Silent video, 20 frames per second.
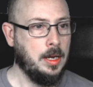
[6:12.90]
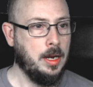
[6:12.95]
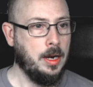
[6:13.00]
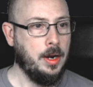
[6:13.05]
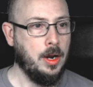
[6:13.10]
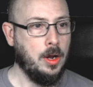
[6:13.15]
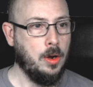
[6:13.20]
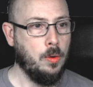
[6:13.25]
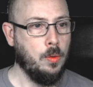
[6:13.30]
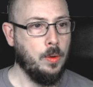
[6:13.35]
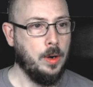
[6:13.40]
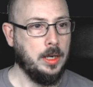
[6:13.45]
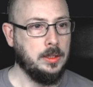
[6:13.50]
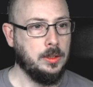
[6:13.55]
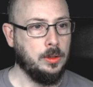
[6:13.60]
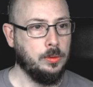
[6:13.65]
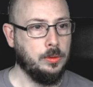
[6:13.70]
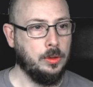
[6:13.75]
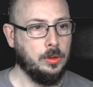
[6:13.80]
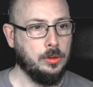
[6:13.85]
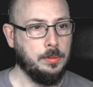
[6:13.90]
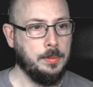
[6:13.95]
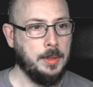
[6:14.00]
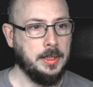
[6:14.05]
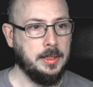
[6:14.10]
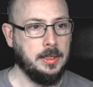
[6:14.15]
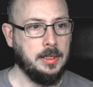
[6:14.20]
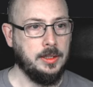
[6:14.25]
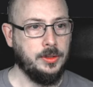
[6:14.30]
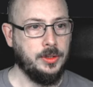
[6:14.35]
no, I don't
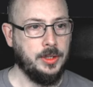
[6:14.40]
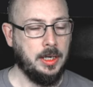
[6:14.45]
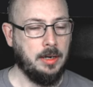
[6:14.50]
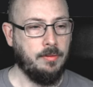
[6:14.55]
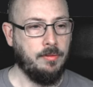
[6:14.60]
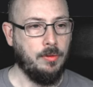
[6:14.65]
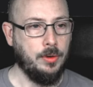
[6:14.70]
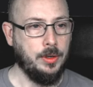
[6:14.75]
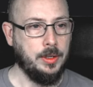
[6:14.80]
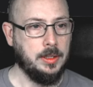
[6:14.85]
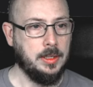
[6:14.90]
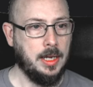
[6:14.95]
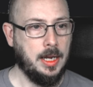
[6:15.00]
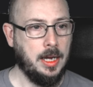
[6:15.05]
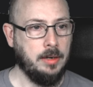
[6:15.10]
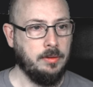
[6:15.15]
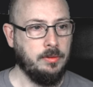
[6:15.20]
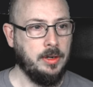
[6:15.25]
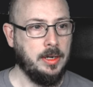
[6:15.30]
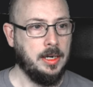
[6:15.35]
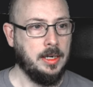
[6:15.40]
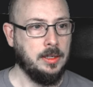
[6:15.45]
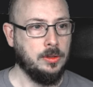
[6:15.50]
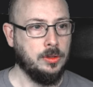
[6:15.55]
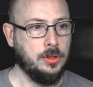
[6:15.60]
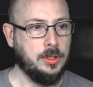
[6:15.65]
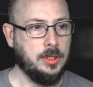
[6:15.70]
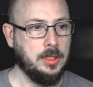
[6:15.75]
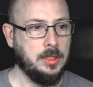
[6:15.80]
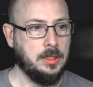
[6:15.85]
automatically check for it. I rely on
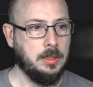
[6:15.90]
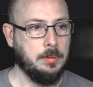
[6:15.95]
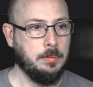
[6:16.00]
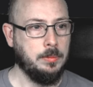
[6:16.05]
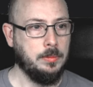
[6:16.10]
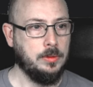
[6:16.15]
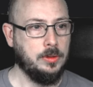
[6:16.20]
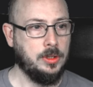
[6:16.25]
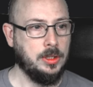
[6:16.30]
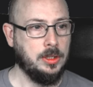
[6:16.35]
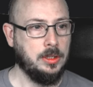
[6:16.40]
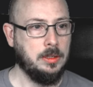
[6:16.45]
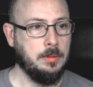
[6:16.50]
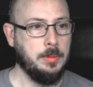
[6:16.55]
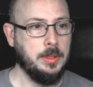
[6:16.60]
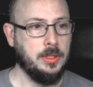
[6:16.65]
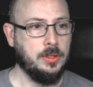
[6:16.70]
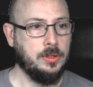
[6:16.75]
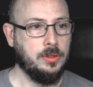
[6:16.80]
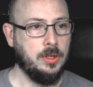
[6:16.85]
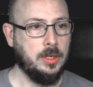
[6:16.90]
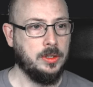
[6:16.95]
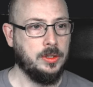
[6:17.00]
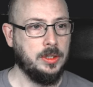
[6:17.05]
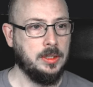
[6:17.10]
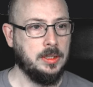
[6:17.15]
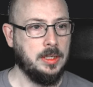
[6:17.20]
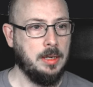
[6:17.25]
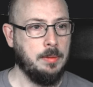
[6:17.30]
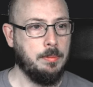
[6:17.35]
system
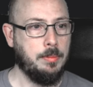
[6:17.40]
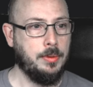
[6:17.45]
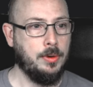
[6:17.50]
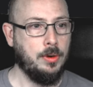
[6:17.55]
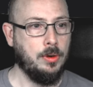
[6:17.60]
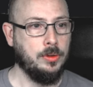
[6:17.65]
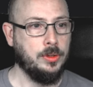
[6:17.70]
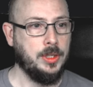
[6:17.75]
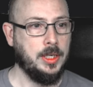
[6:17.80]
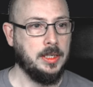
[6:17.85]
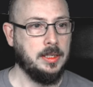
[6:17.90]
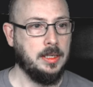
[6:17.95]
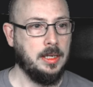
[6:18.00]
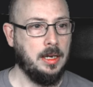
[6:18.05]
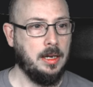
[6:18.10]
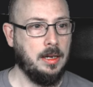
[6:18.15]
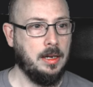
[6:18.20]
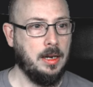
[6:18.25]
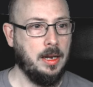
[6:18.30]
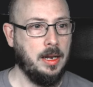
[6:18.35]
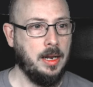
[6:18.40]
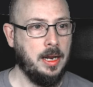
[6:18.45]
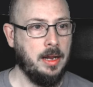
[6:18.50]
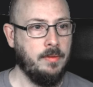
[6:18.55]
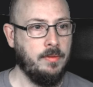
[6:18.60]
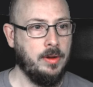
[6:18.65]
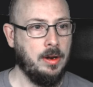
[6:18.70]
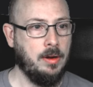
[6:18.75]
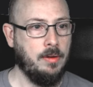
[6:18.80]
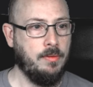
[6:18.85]
instructions and project level